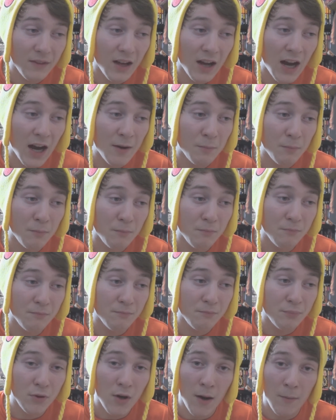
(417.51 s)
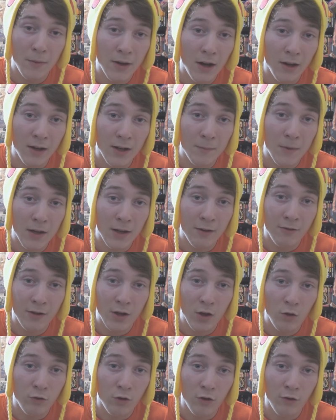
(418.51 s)
I'm probably not going to make a
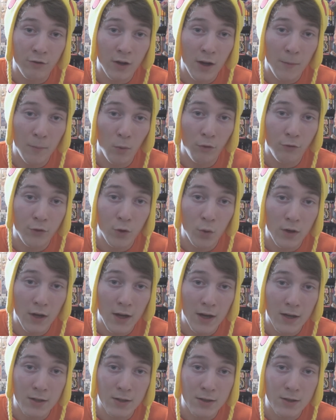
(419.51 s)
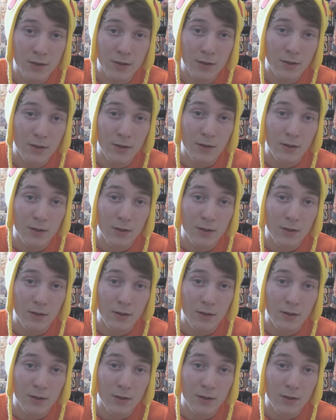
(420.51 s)
video for a couple few days